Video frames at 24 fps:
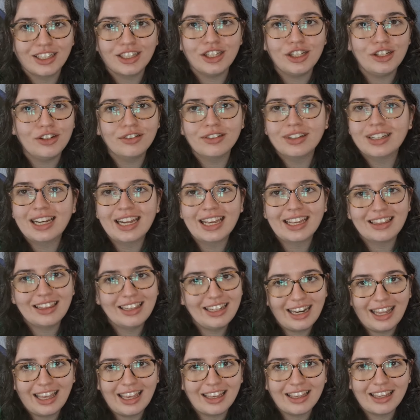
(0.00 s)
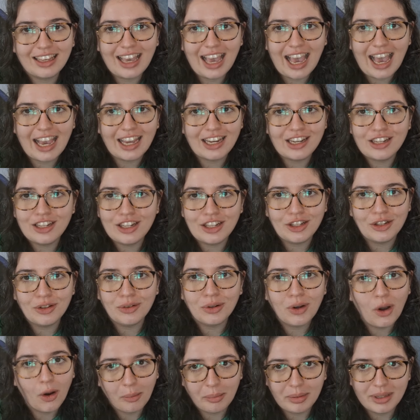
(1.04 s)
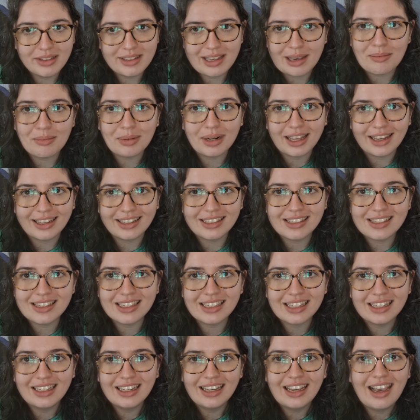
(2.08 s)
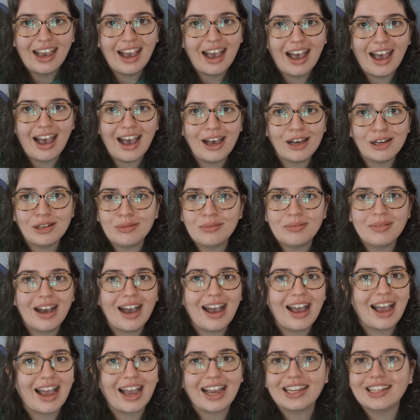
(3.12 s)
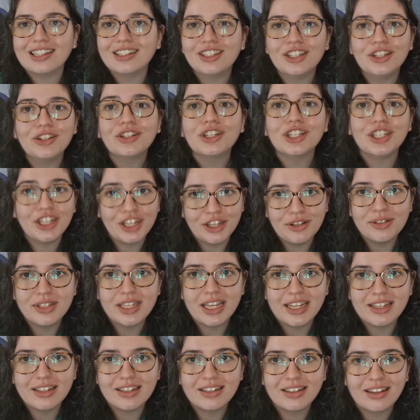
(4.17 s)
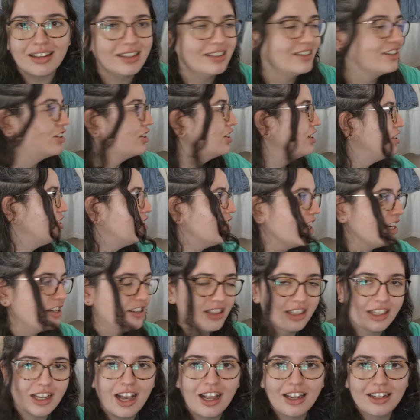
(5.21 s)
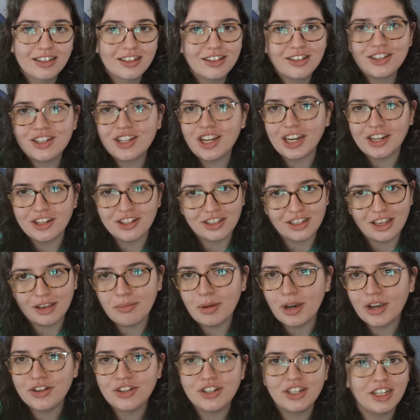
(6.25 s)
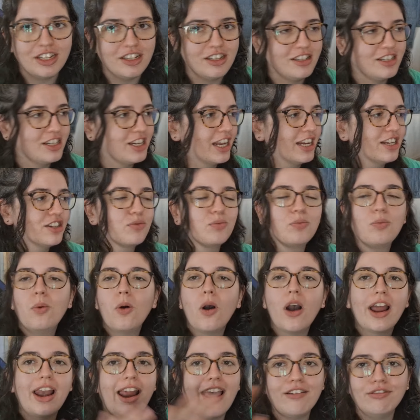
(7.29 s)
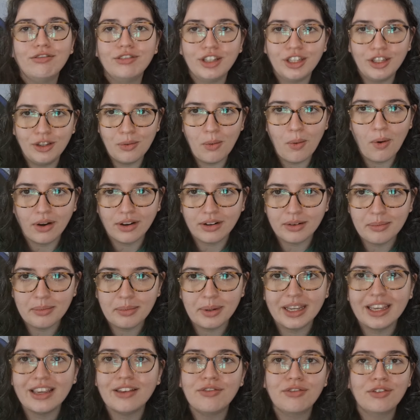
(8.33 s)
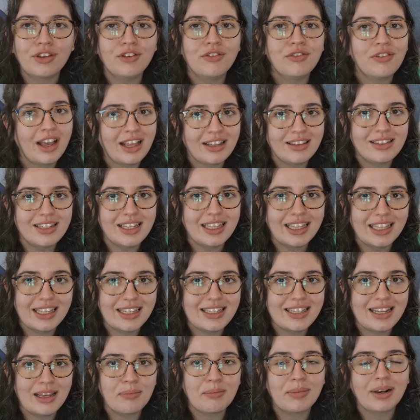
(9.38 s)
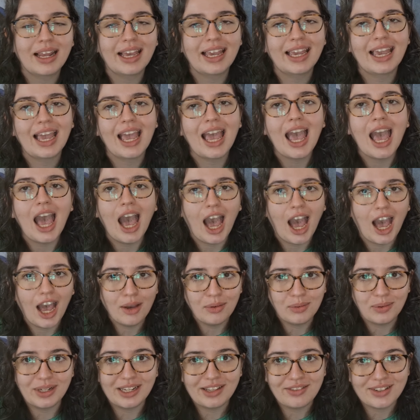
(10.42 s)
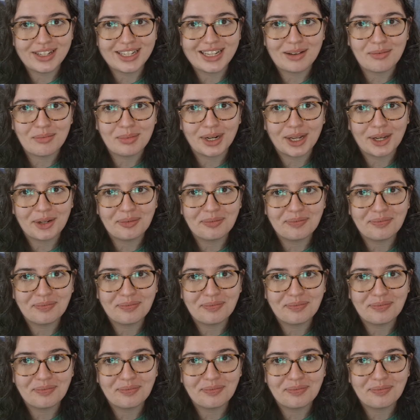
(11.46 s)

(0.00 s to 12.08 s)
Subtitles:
You click the link and you copy templates, and you can use it. Change the colours, change the emojis, change whatever you want. But if you fancy this template, I will leave it down below.